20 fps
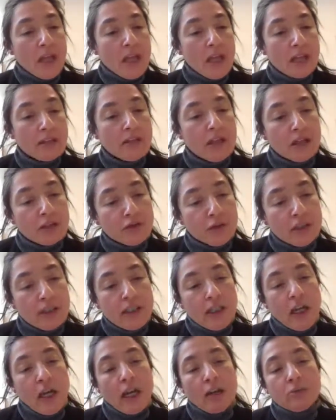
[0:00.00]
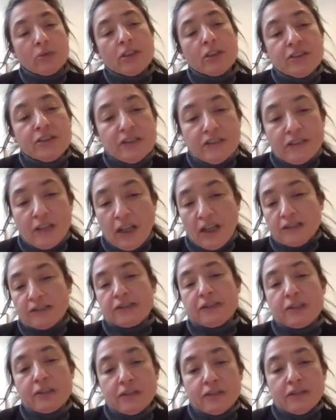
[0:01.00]
And actually, I will
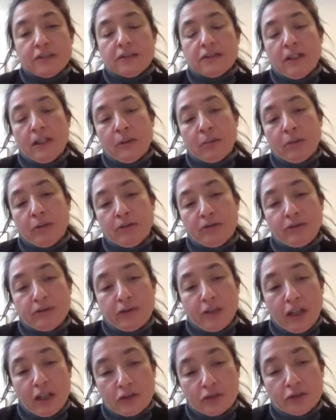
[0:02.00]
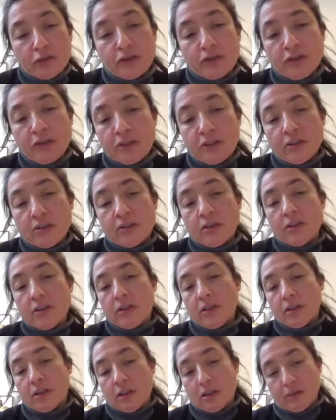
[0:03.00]
discuss this type of structures and
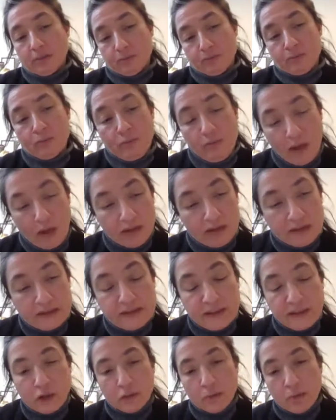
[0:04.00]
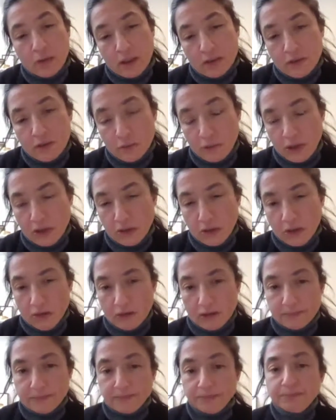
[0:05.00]
in the second part of my
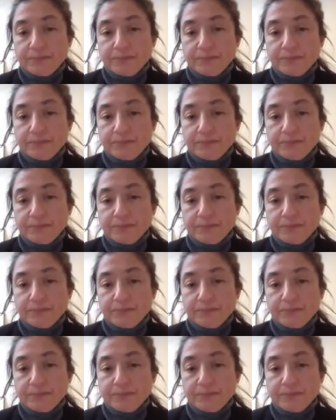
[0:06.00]
talk.